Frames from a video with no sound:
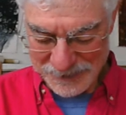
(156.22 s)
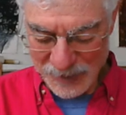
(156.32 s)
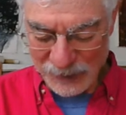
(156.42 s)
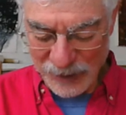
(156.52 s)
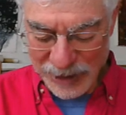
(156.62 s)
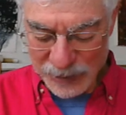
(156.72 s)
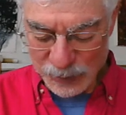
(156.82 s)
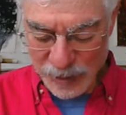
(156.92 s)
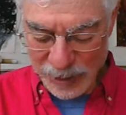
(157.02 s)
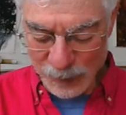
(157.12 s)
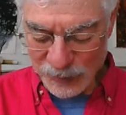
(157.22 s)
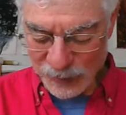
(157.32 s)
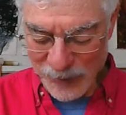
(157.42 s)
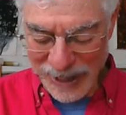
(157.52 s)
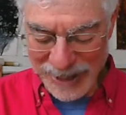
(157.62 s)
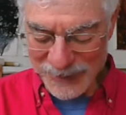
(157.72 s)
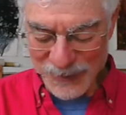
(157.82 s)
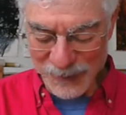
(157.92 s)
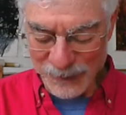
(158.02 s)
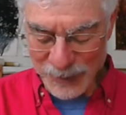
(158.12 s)
The second drawing was as bad as
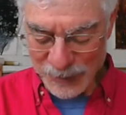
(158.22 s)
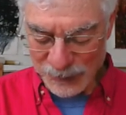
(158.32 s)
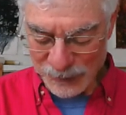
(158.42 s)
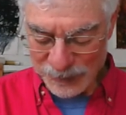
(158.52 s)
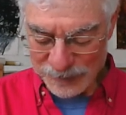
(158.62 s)
the first,